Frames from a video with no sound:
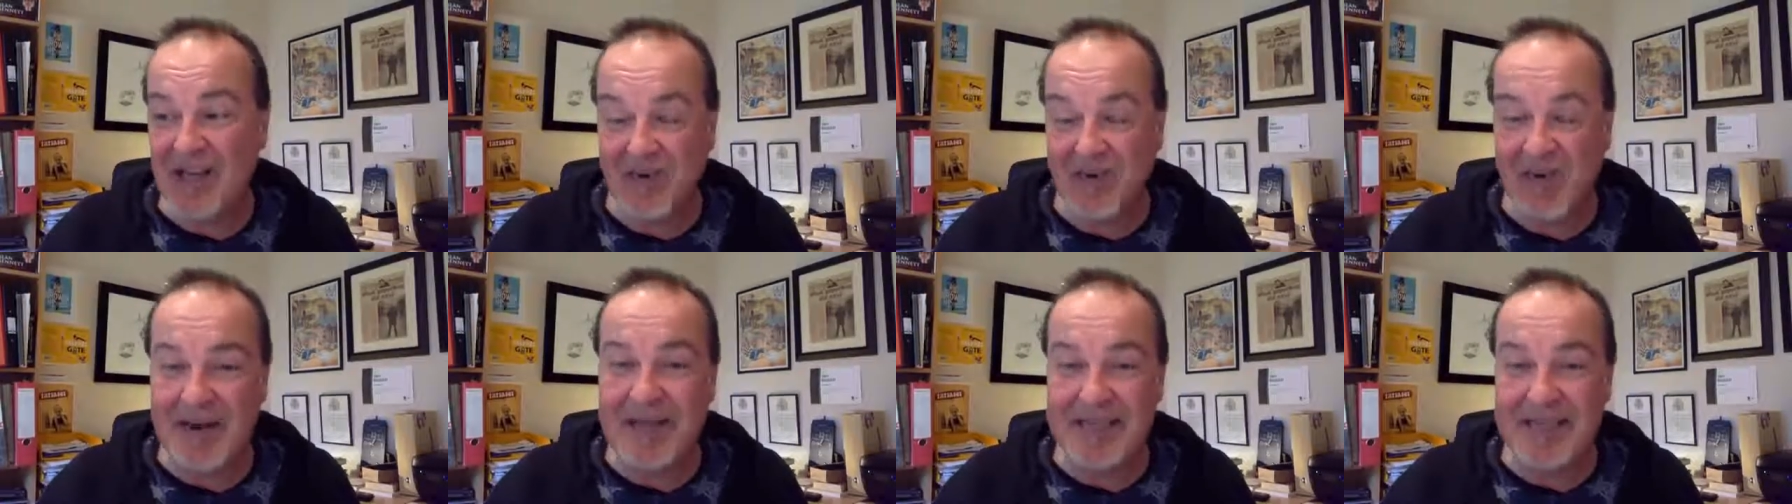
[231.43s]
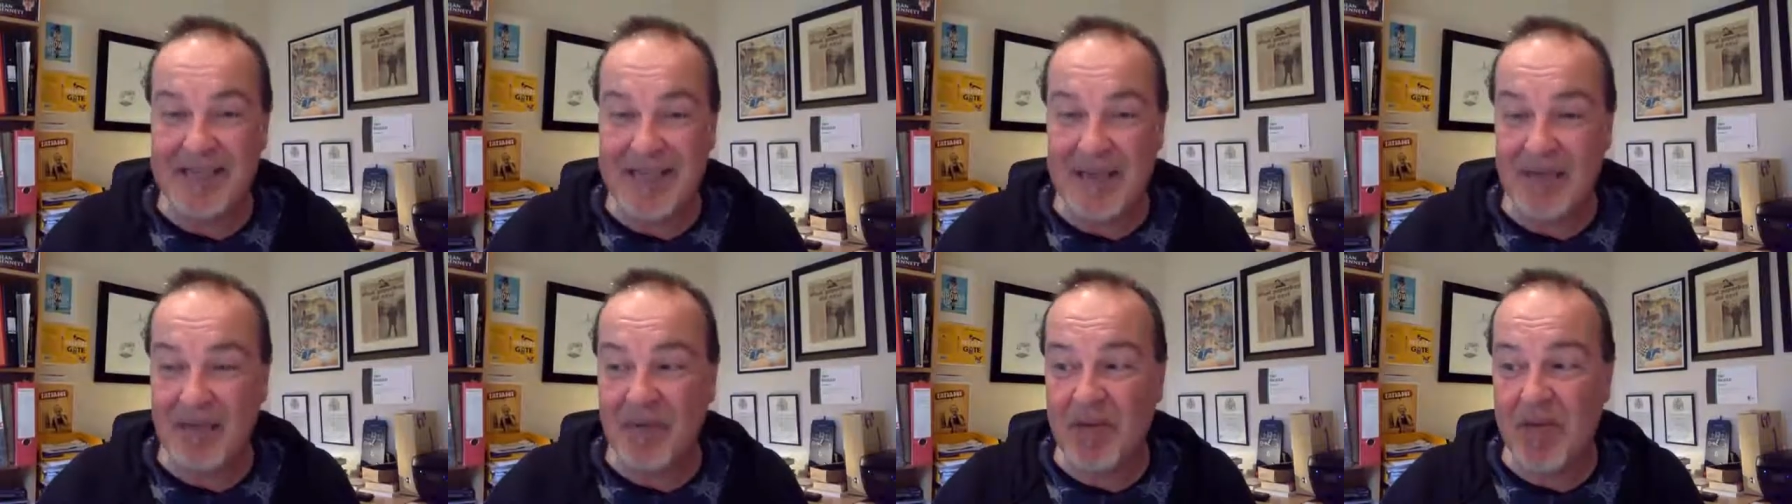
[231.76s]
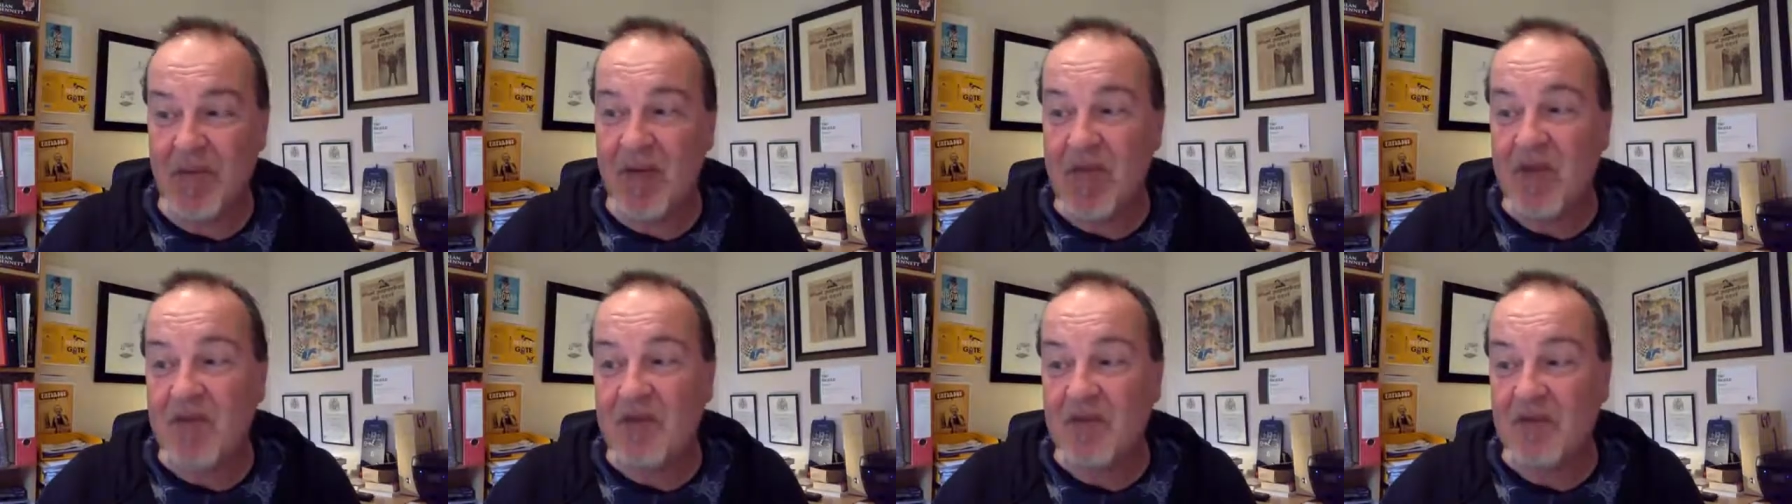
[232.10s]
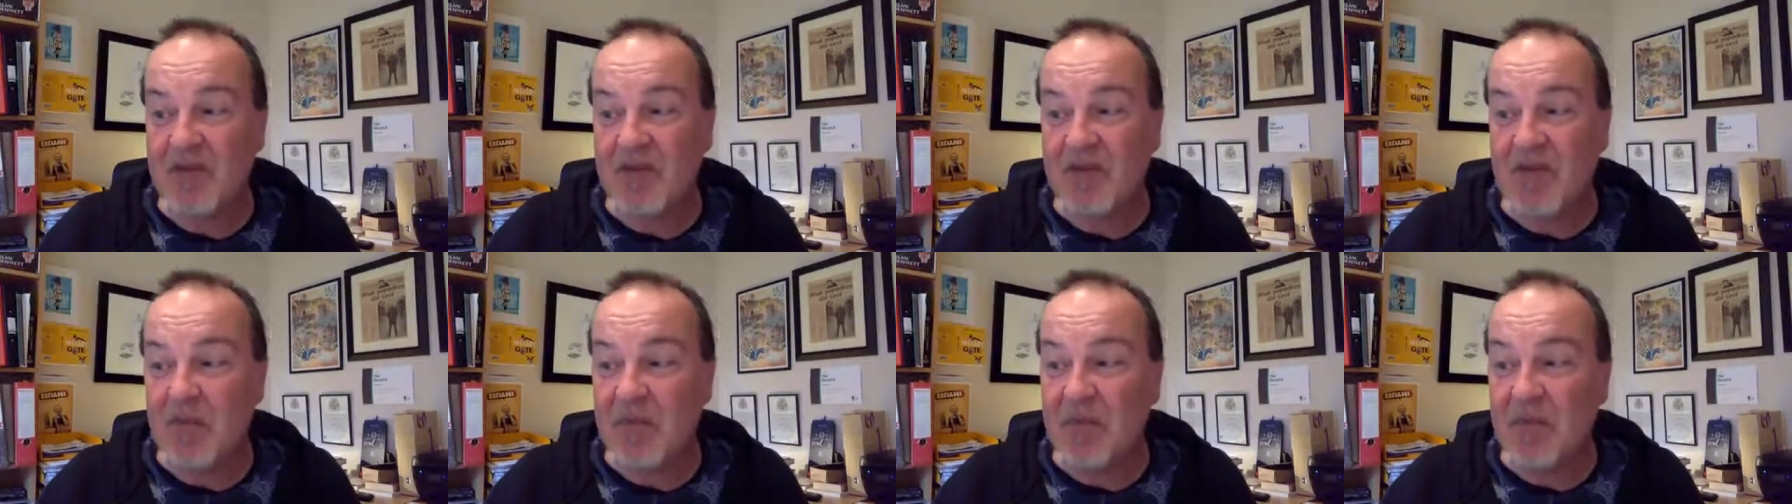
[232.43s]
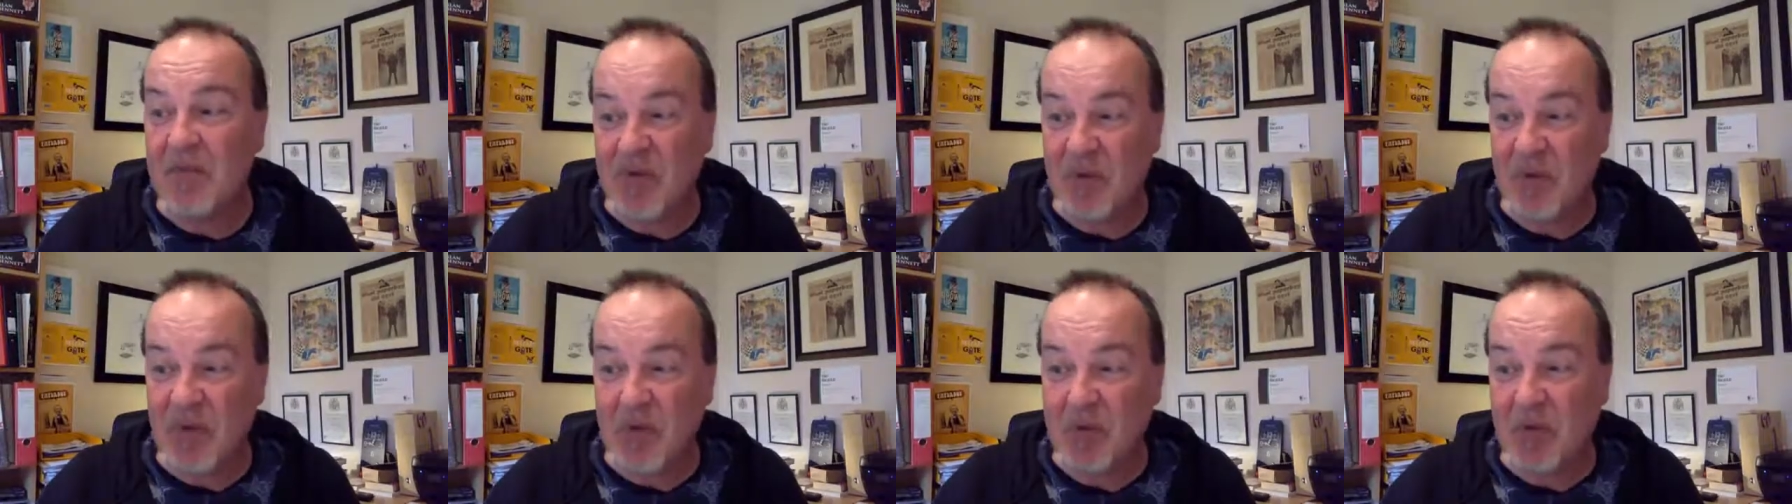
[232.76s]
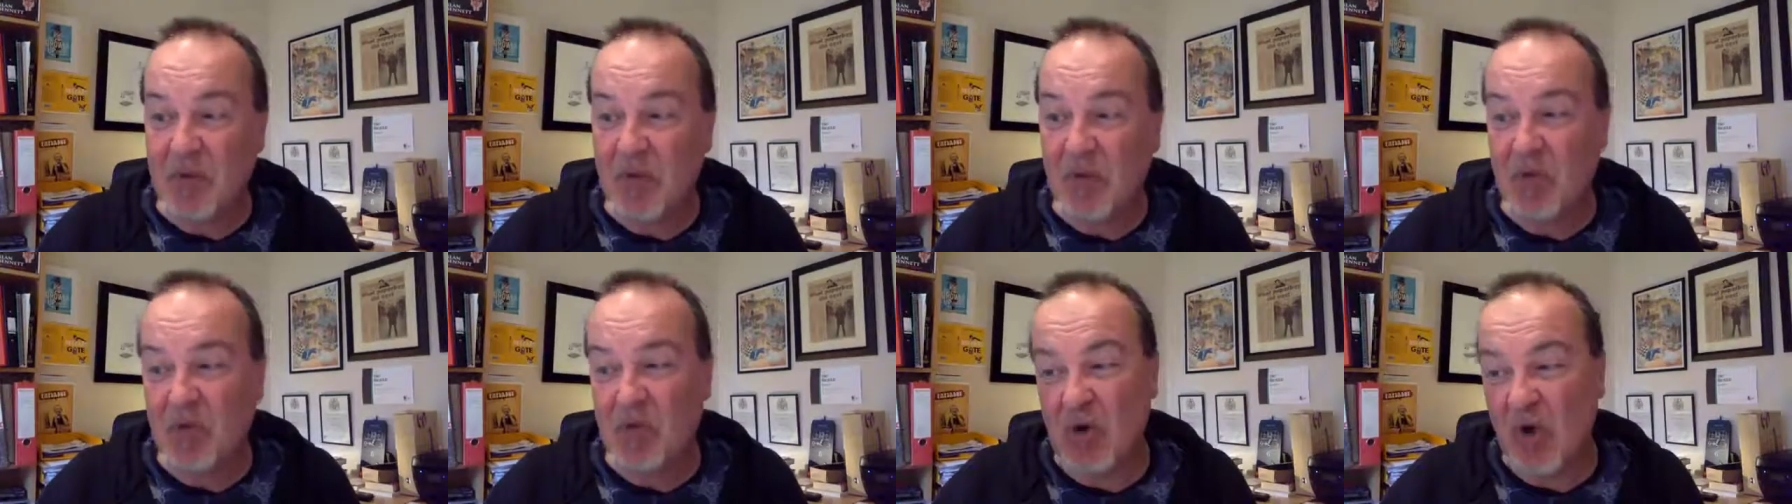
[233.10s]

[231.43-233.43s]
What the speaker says: Green Simca for some football,